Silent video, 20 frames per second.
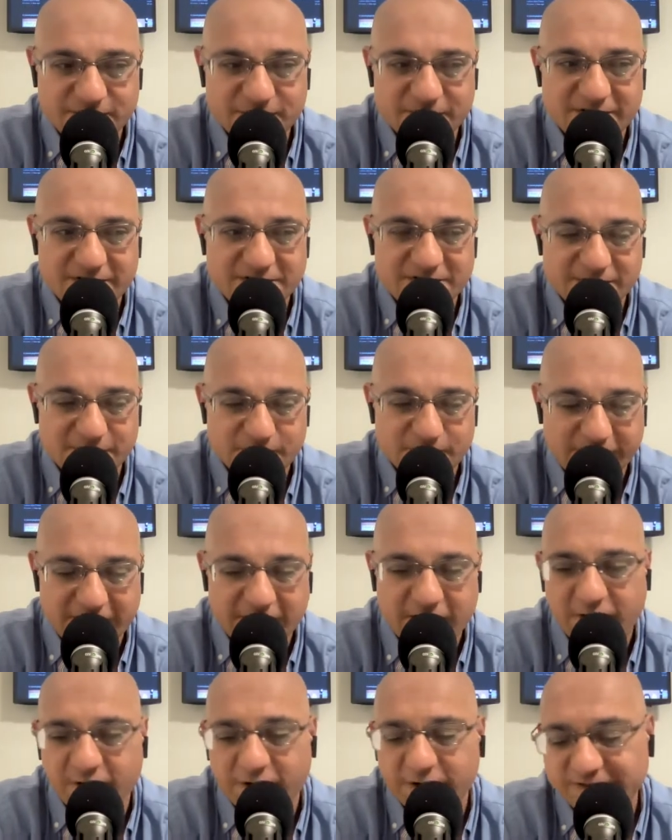with a genuine
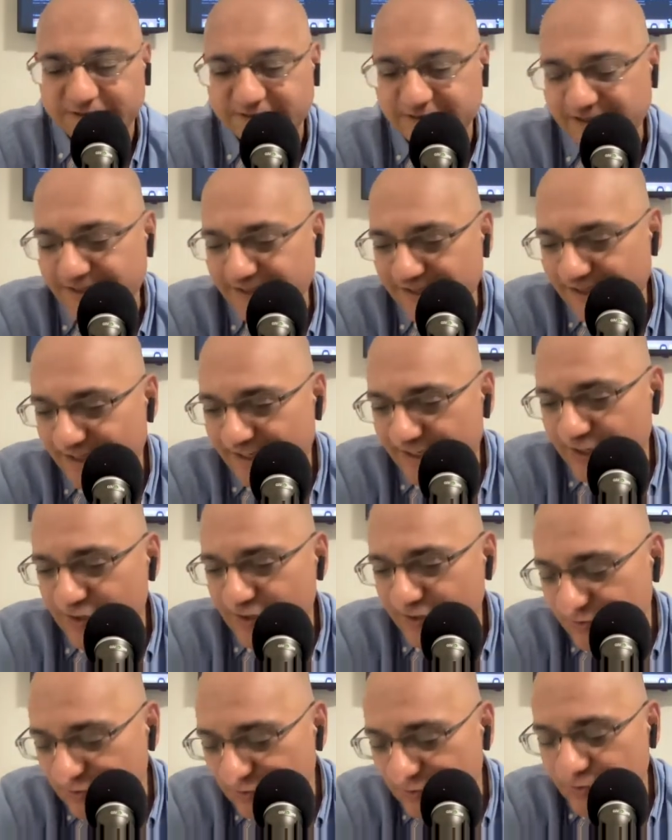heart
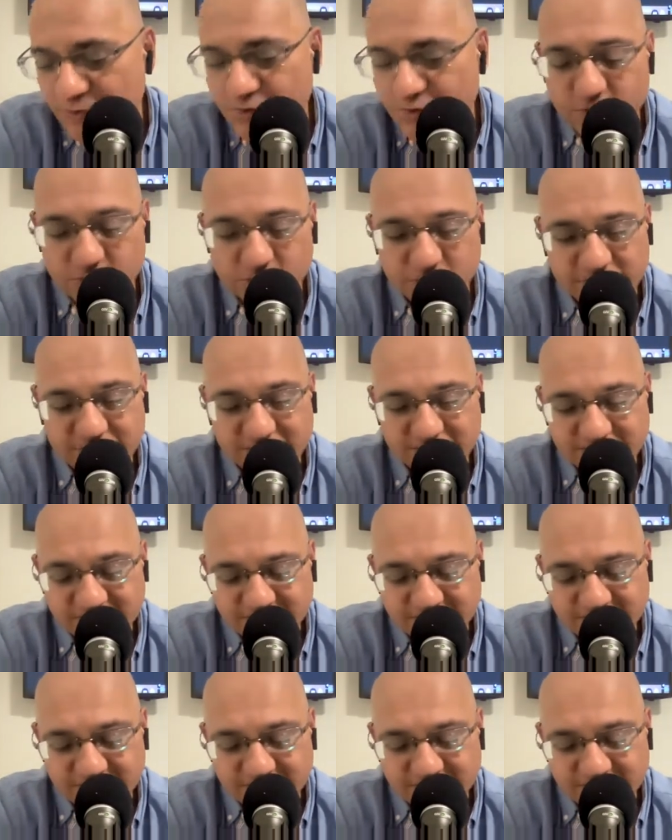to do good,